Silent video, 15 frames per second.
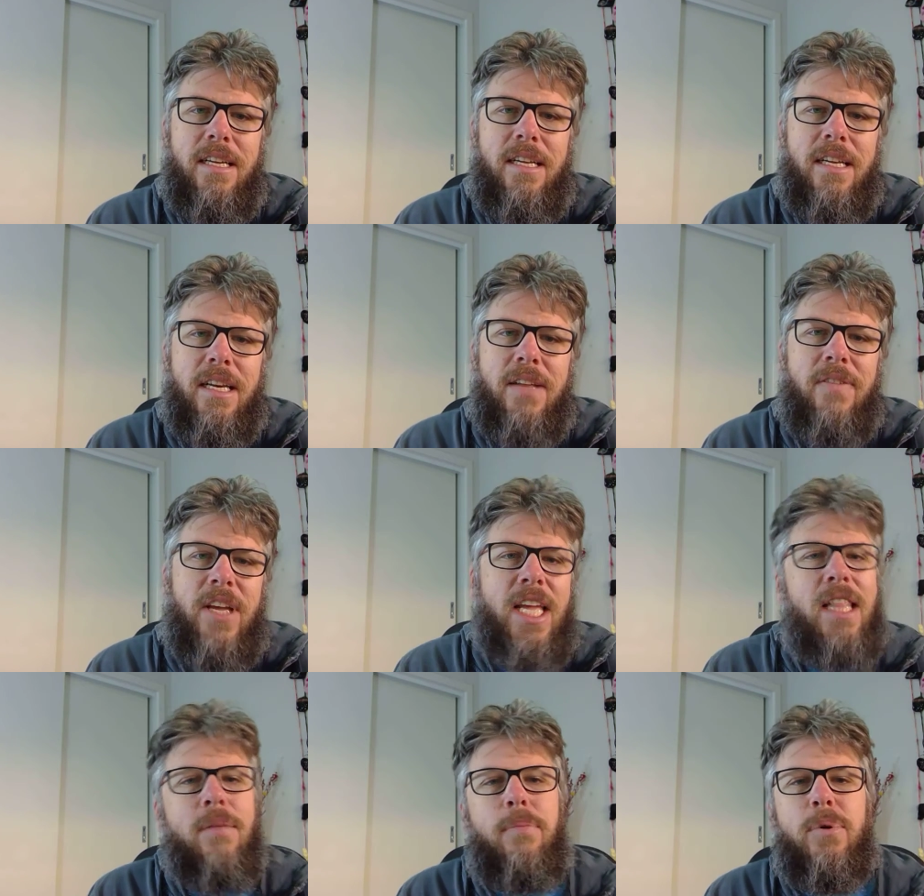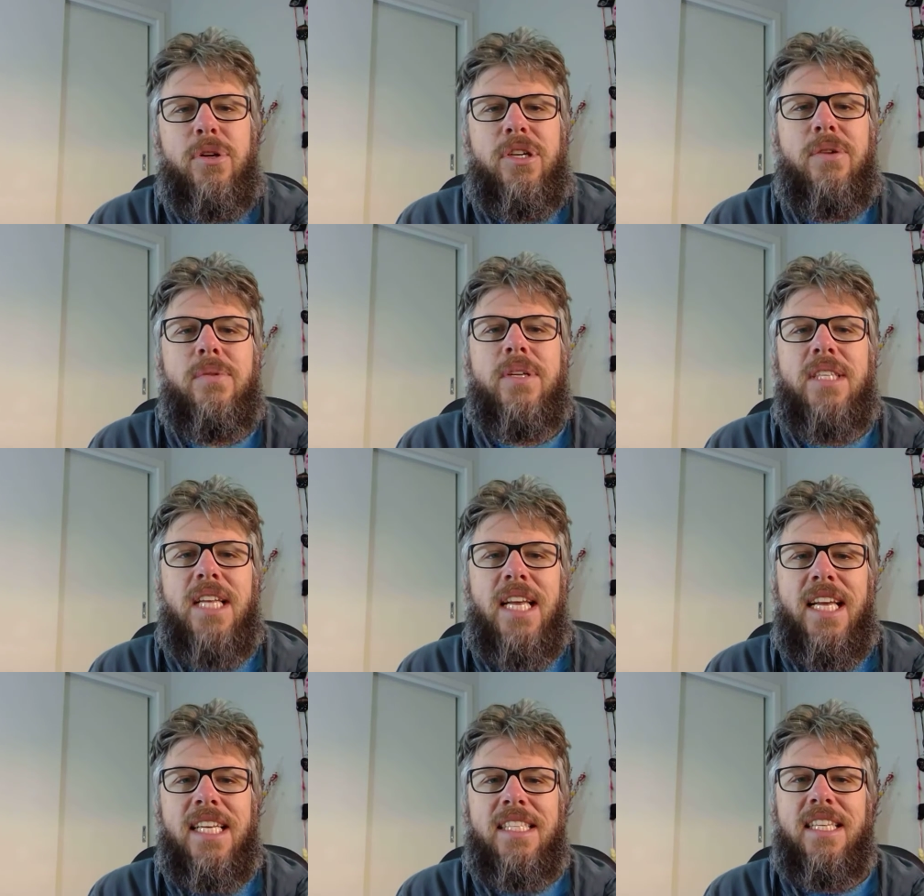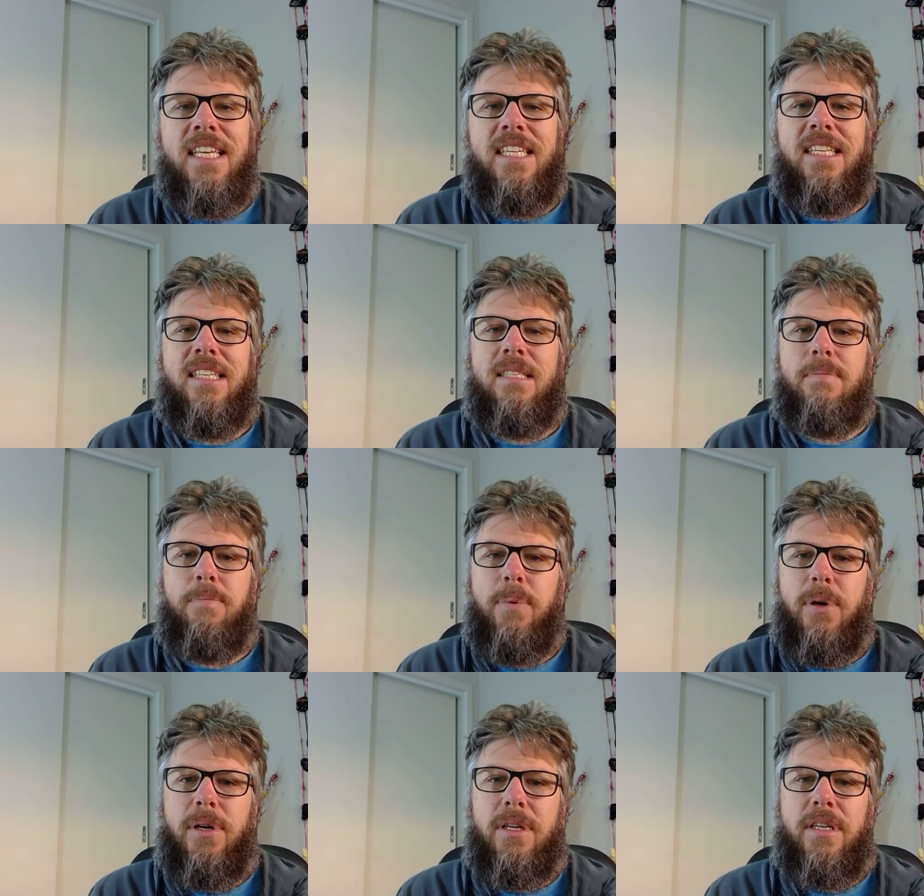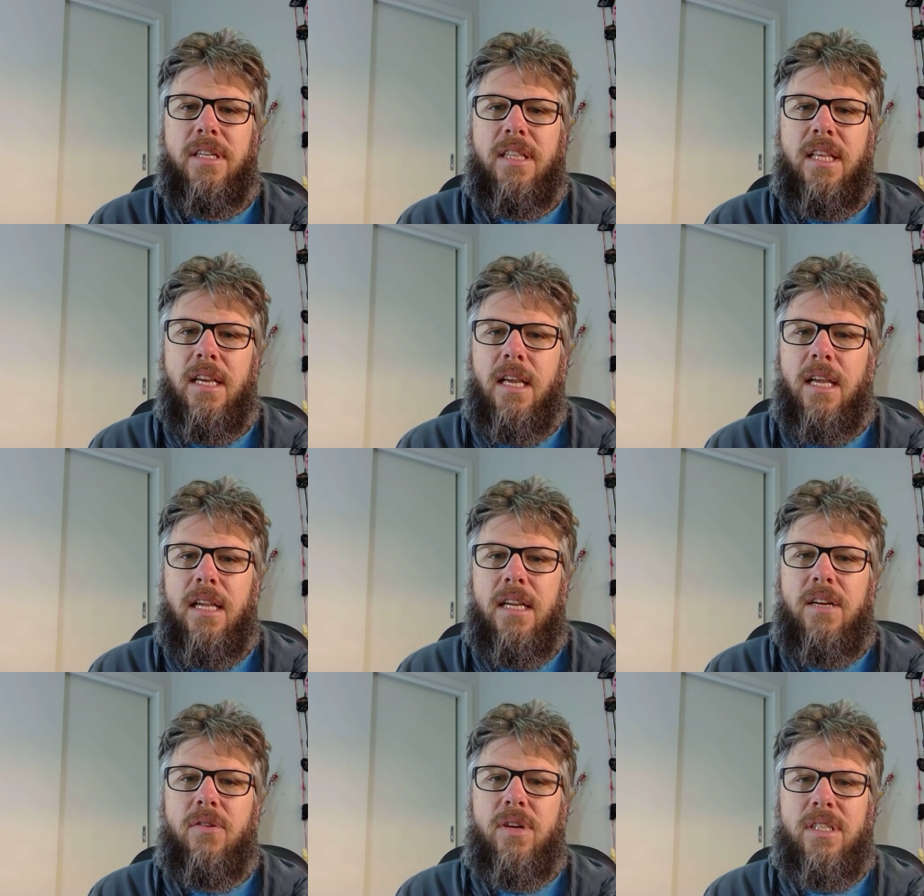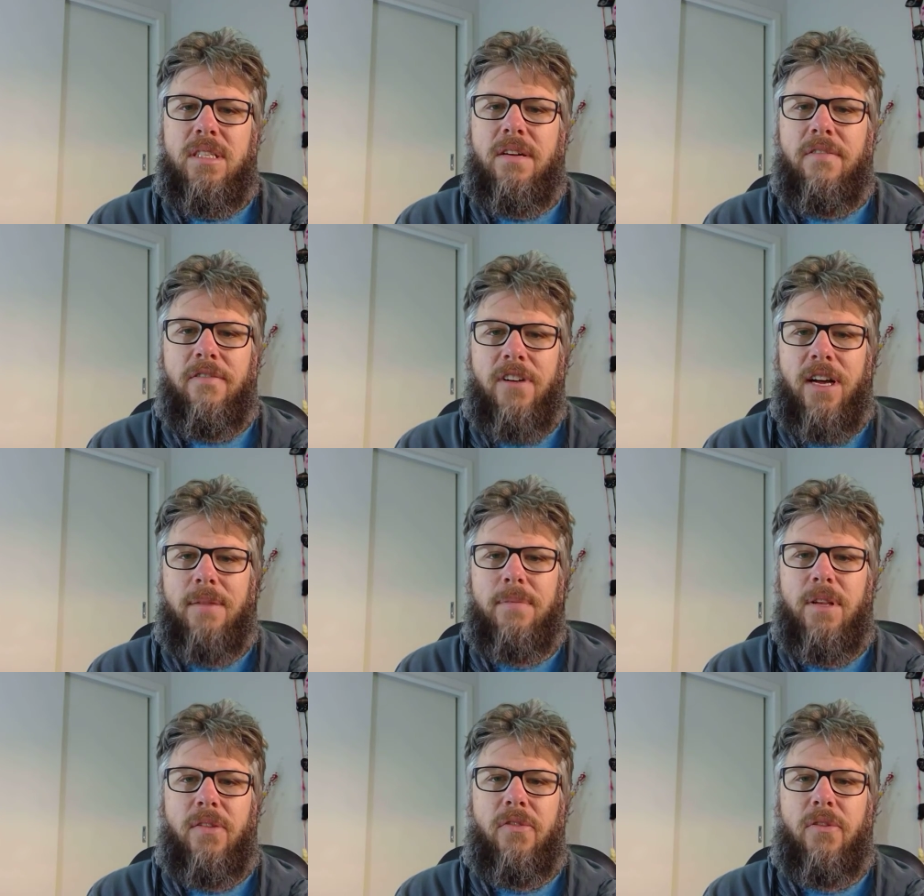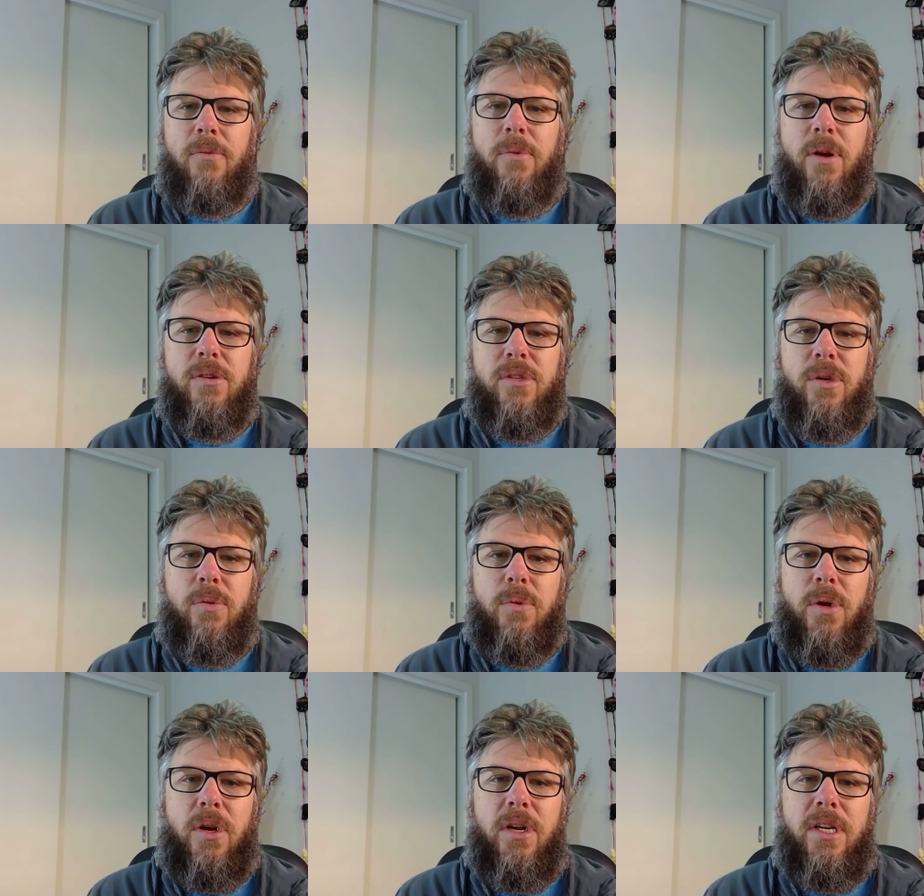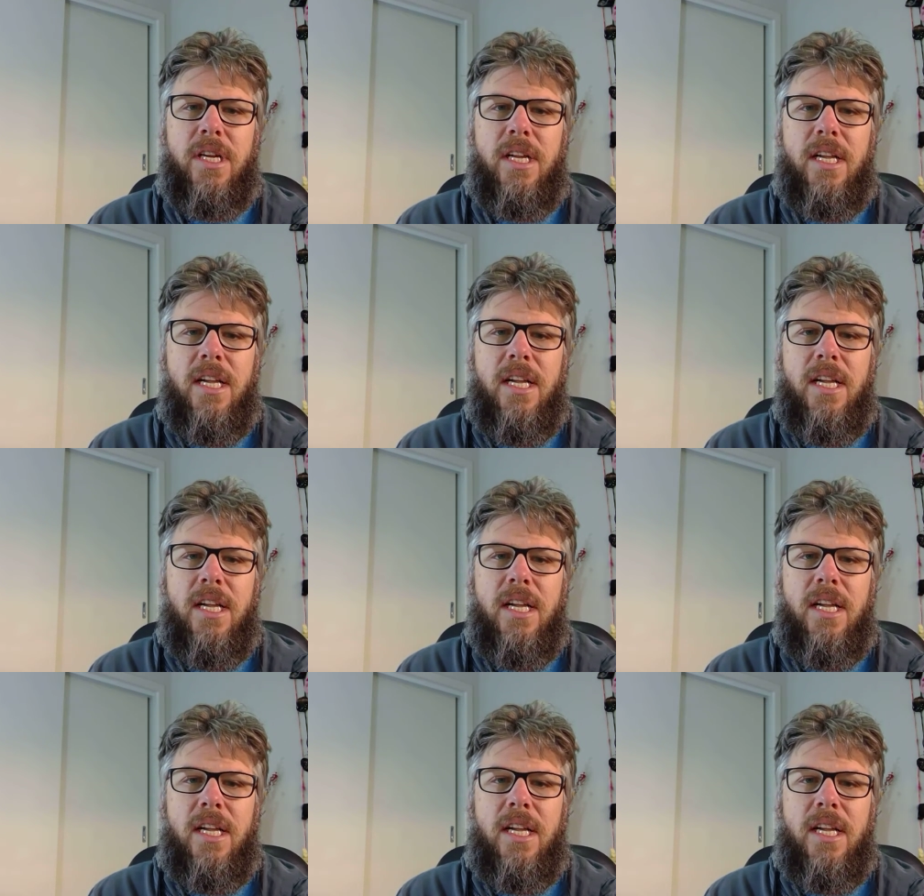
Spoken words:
Living in the bush, it was easy to spot the Christian farmers from those who weren't.